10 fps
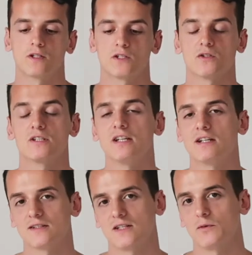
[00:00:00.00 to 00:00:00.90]
So it did
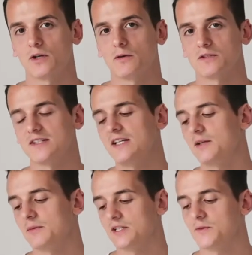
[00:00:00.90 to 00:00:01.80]
understand what I was
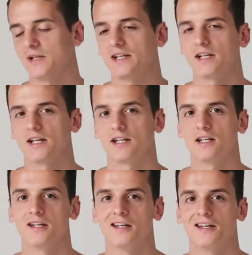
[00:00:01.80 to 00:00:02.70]
saying, but it's playing
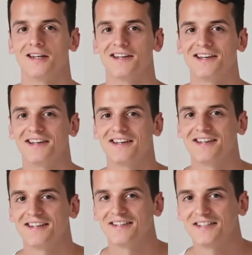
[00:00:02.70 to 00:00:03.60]
a
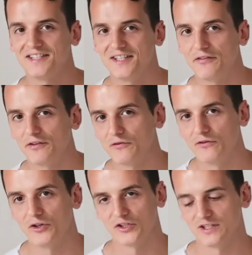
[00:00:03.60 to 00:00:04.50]
different
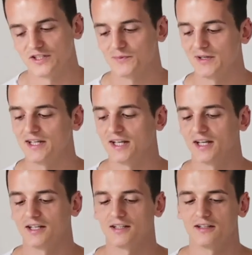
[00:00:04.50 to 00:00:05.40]
version. It's playing
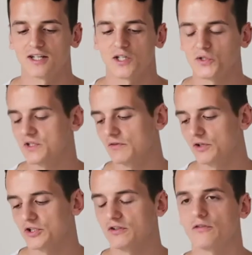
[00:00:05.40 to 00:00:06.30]
a acoustic
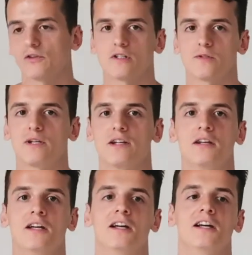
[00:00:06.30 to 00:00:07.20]
version of God's Plan,
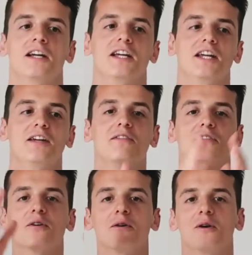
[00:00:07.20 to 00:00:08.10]
even
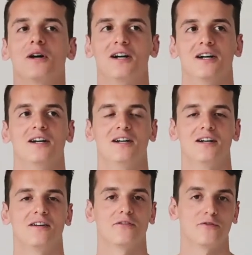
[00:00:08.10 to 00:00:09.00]
though
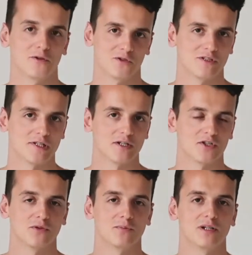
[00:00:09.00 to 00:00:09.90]
the first result
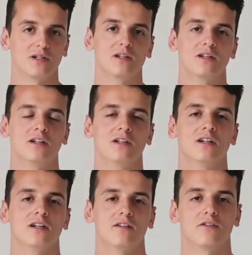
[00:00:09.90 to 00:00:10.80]
should be
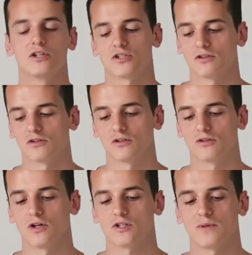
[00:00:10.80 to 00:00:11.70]
the original
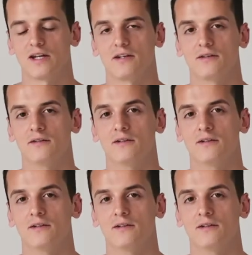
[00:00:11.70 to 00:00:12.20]
God's Plan,